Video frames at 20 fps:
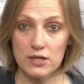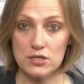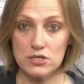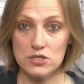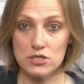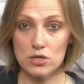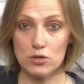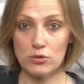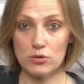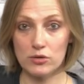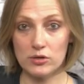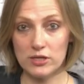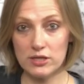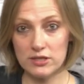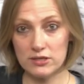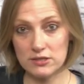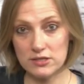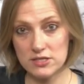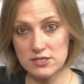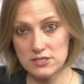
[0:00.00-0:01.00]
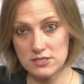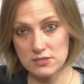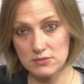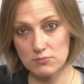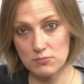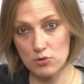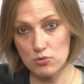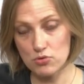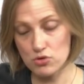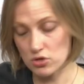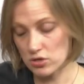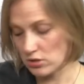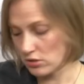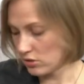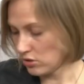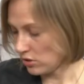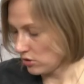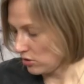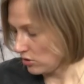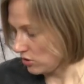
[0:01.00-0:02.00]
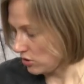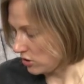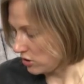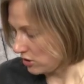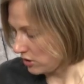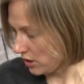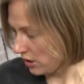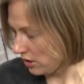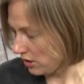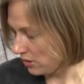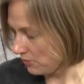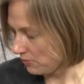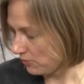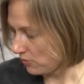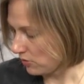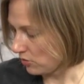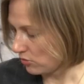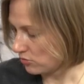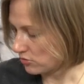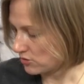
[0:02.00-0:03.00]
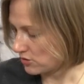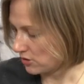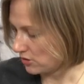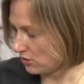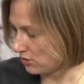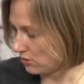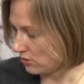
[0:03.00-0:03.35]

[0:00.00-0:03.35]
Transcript: So in this motion, the hip goes